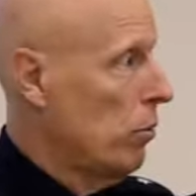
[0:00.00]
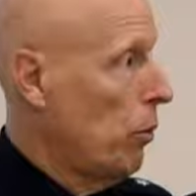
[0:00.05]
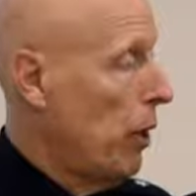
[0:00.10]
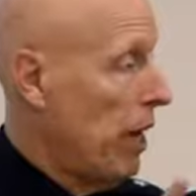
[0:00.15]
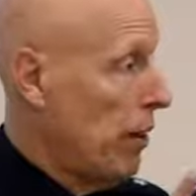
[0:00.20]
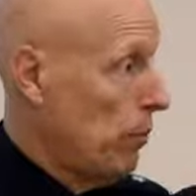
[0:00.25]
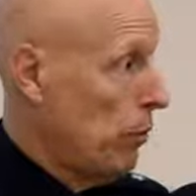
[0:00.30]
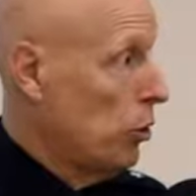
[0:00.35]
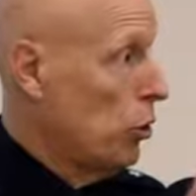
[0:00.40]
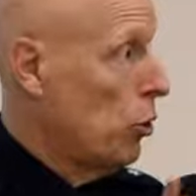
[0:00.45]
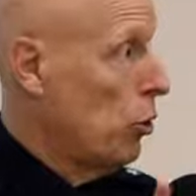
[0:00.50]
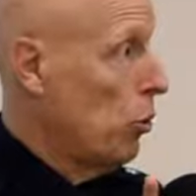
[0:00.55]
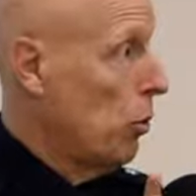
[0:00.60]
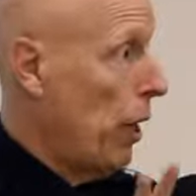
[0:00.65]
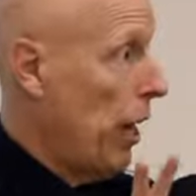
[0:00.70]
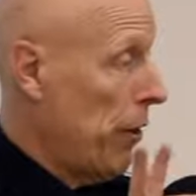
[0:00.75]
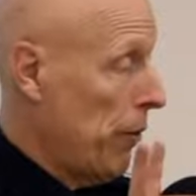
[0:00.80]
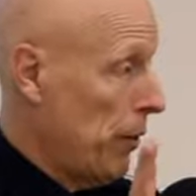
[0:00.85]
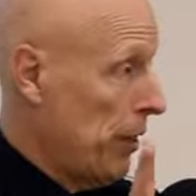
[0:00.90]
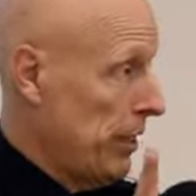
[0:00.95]
We have
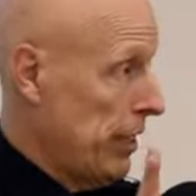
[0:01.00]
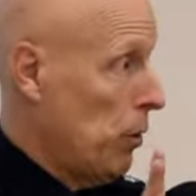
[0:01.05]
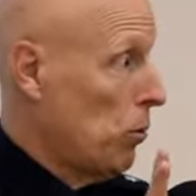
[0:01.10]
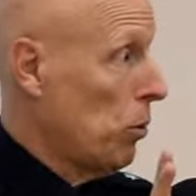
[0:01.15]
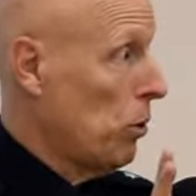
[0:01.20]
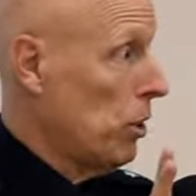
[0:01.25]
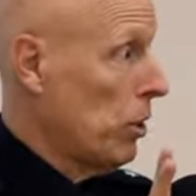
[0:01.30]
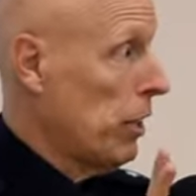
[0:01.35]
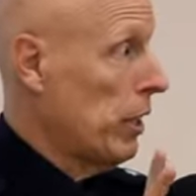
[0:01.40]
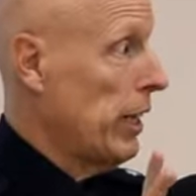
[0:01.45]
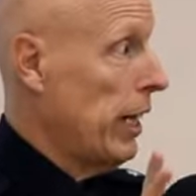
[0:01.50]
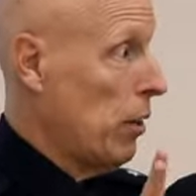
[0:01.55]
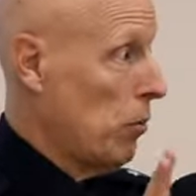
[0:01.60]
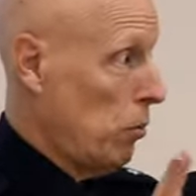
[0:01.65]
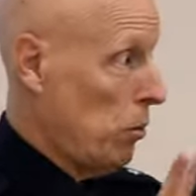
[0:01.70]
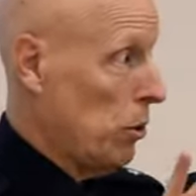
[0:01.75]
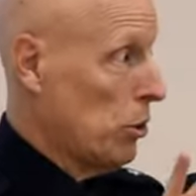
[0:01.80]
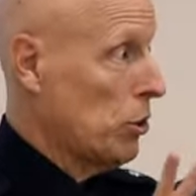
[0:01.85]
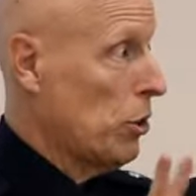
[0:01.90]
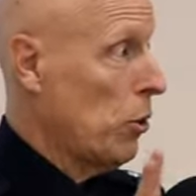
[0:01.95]
2 areas that we're looking at,
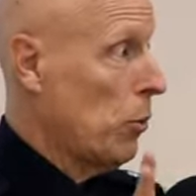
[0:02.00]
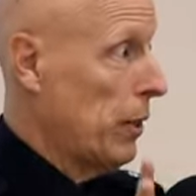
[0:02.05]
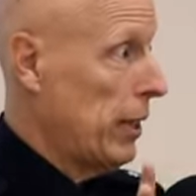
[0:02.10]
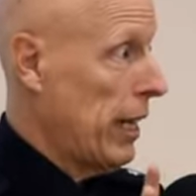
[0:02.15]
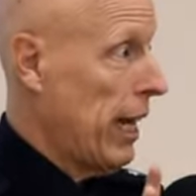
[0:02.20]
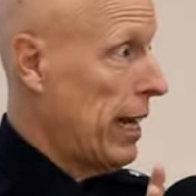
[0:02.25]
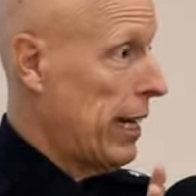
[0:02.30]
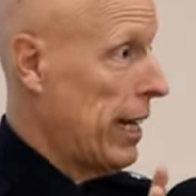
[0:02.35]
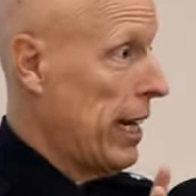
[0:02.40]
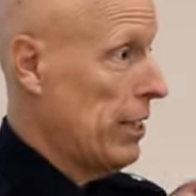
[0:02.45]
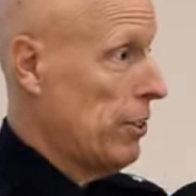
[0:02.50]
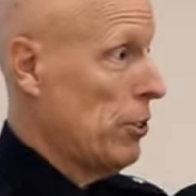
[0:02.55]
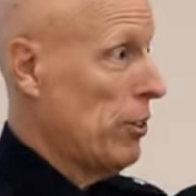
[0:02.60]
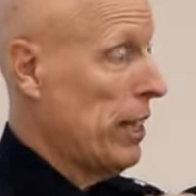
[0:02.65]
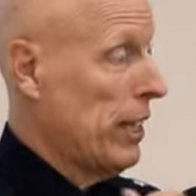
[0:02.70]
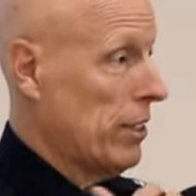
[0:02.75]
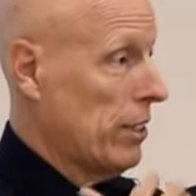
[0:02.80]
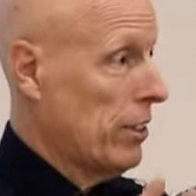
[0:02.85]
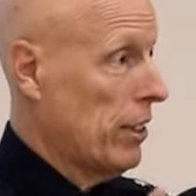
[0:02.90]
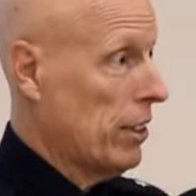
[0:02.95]
Rosso and Lancaster.
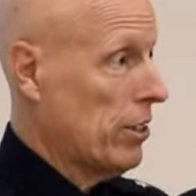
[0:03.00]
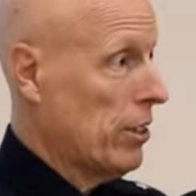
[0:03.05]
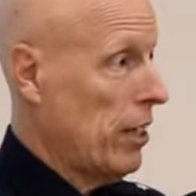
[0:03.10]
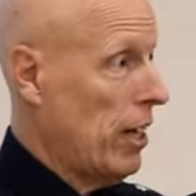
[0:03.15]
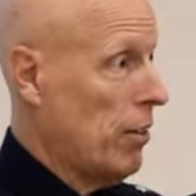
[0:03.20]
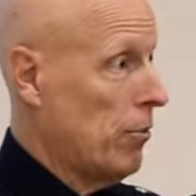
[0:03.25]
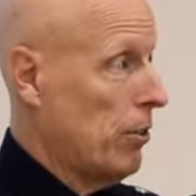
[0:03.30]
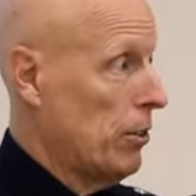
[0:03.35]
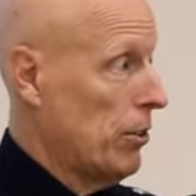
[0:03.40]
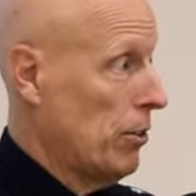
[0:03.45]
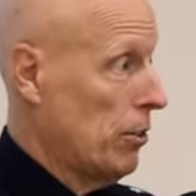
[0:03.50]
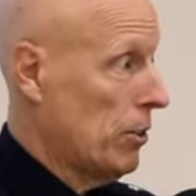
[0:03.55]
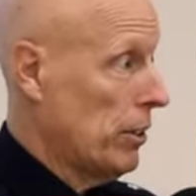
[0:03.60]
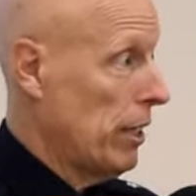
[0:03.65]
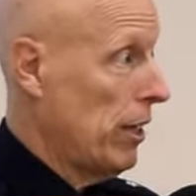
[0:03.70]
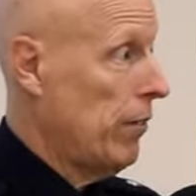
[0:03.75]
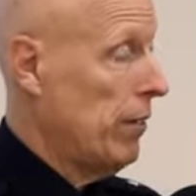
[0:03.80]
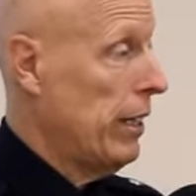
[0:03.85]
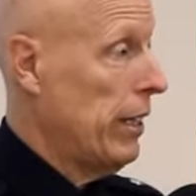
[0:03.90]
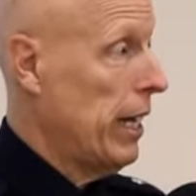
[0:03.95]
That's 6 officers,
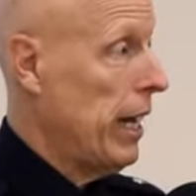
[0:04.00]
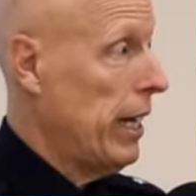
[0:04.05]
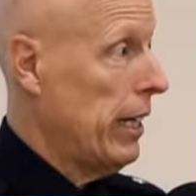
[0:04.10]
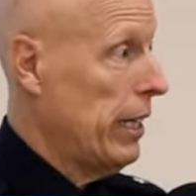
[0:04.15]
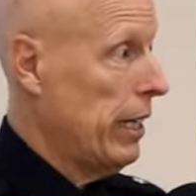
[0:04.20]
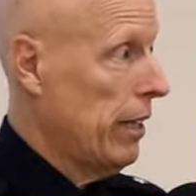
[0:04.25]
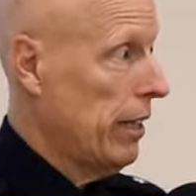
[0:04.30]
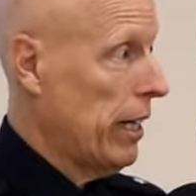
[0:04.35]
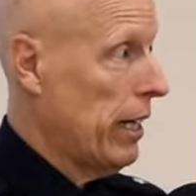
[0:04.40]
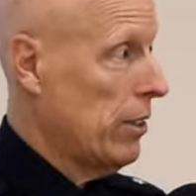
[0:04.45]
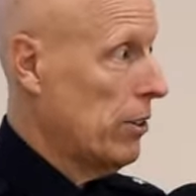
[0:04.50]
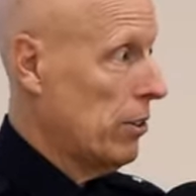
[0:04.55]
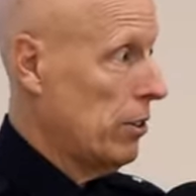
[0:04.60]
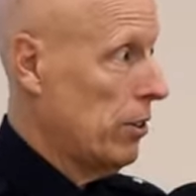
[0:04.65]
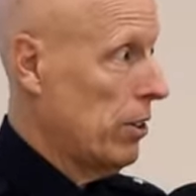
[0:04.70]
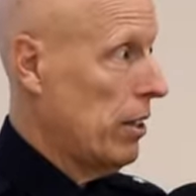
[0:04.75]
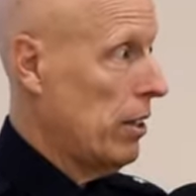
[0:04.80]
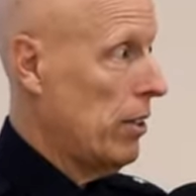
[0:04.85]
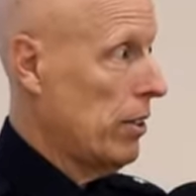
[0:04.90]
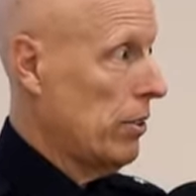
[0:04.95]
$70,000,
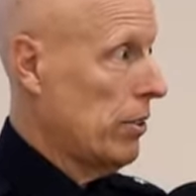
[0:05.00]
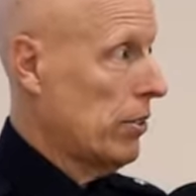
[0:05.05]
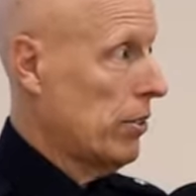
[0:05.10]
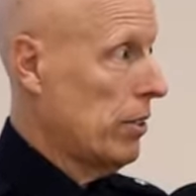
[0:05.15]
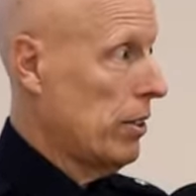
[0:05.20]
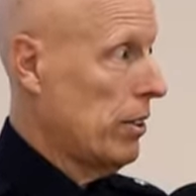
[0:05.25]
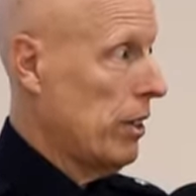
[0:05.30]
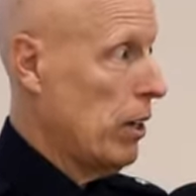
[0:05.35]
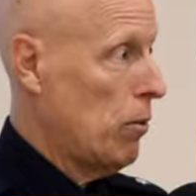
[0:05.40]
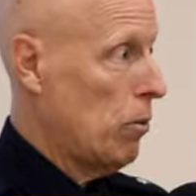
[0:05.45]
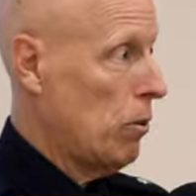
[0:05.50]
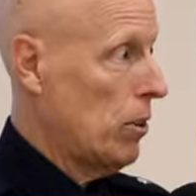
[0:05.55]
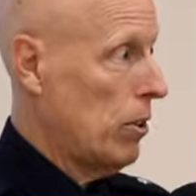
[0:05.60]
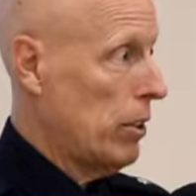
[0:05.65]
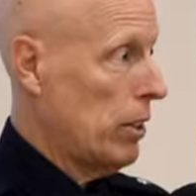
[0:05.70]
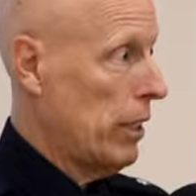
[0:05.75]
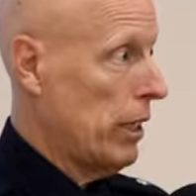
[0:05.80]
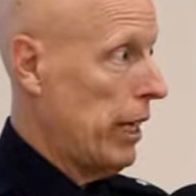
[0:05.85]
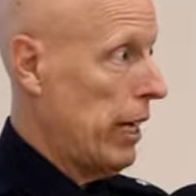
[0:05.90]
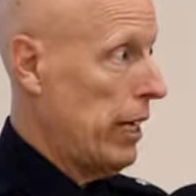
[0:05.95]
$80,000 that we're
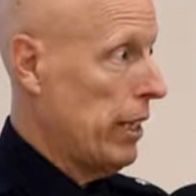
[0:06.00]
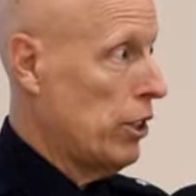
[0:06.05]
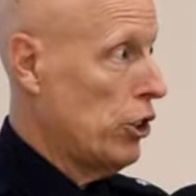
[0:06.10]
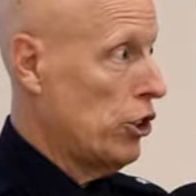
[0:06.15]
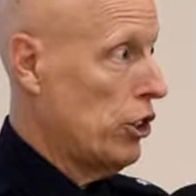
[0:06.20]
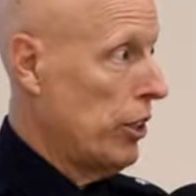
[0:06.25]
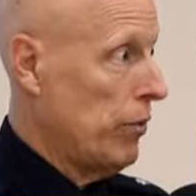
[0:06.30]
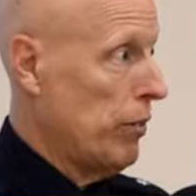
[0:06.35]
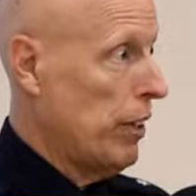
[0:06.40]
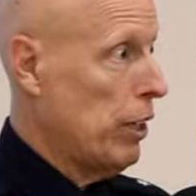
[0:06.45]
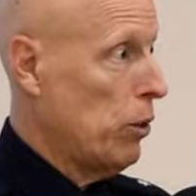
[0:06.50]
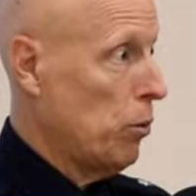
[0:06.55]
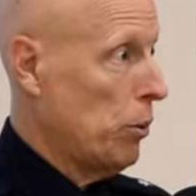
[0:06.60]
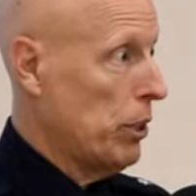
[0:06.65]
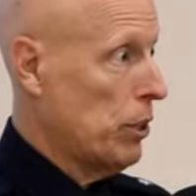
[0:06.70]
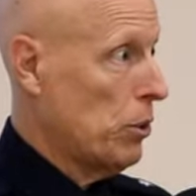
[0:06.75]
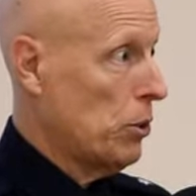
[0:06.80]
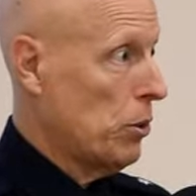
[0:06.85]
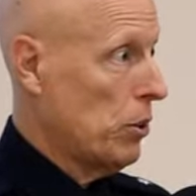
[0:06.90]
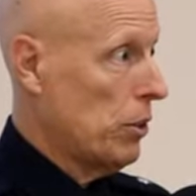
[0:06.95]
looking at, shifting
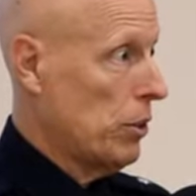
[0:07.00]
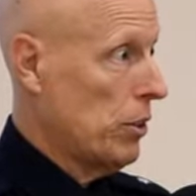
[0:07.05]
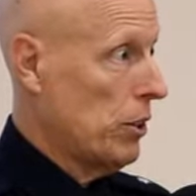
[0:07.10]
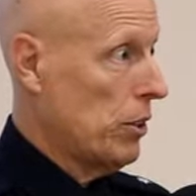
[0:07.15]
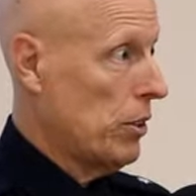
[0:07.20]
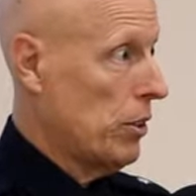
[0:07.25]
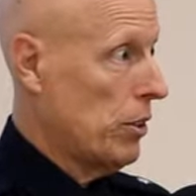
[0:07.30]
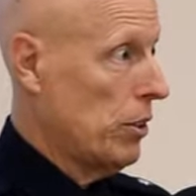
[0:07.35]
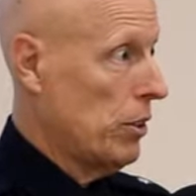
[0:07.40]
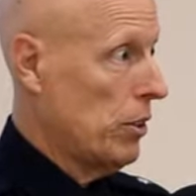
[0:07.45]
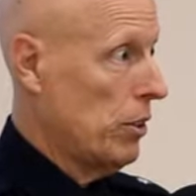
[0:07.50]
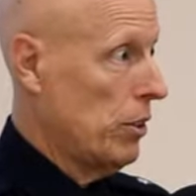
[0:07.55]
resources.